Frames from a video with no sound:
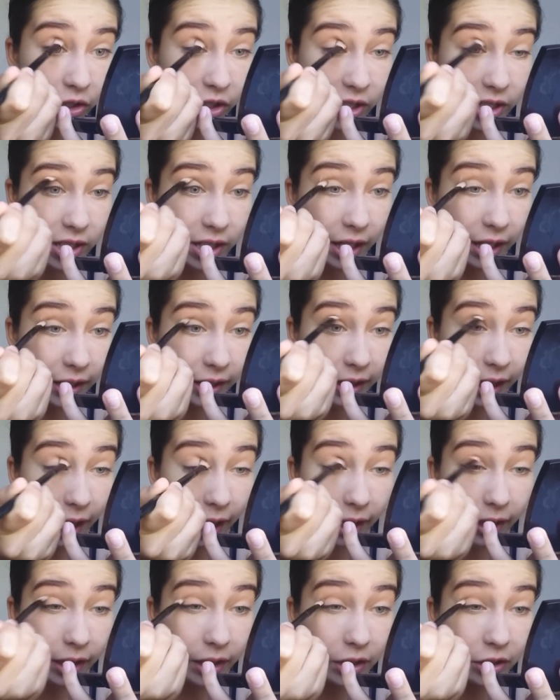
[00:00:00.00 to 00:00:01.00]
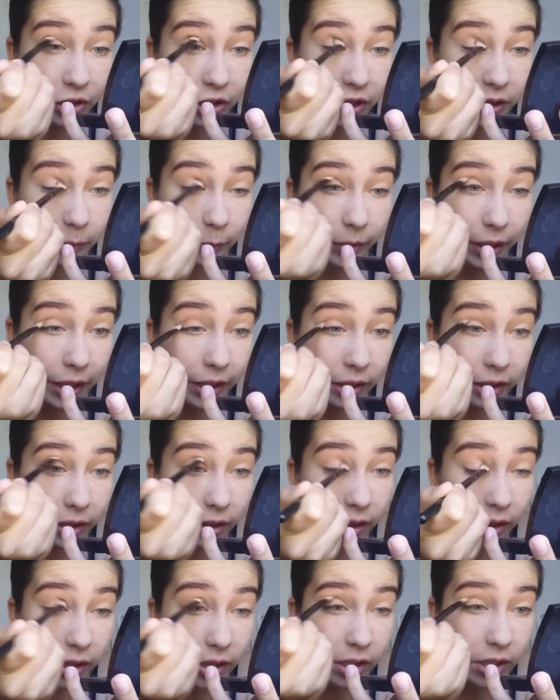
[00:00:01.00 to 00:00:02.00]
just like that, and just blend
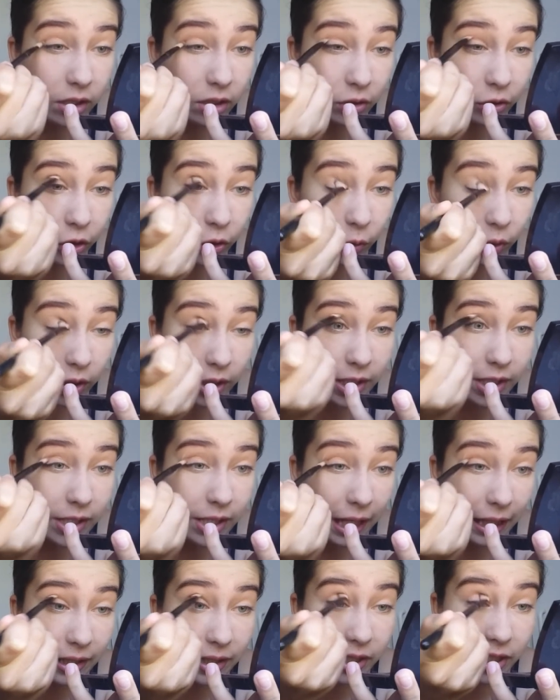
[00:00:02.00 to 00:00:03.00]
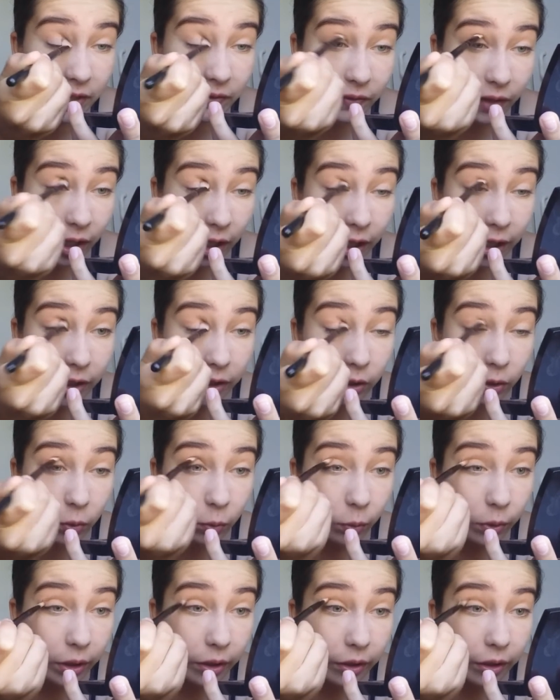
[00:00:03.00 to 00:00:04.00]
it until you are satisfied
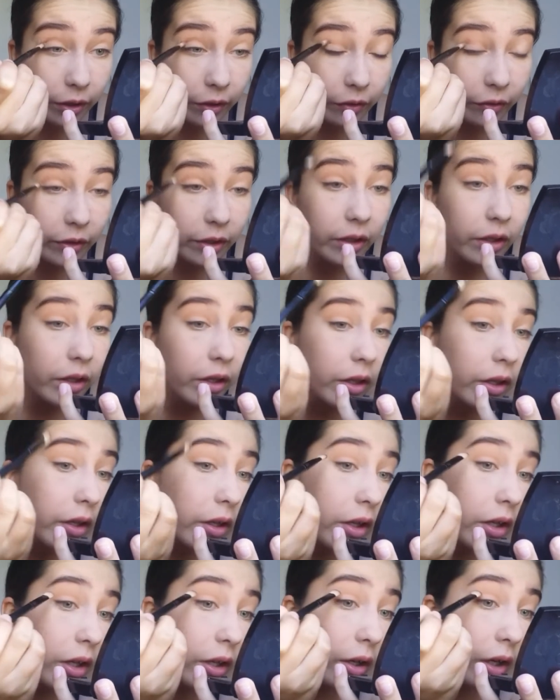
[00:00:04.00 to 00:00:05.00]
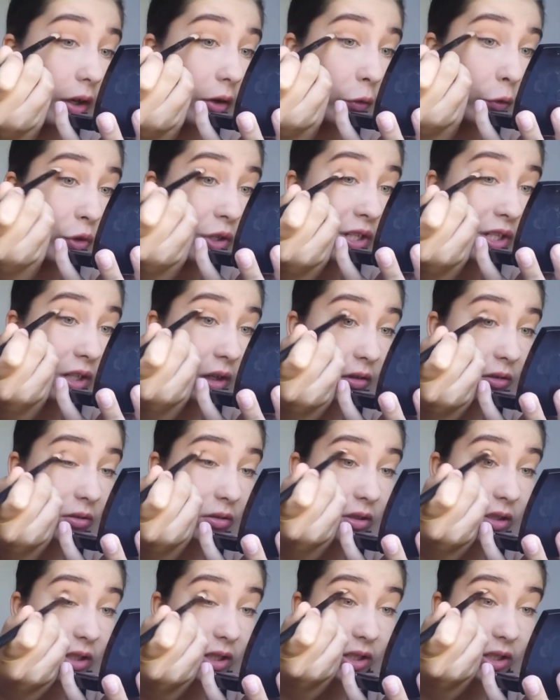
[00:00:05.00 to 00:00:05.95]
with the result.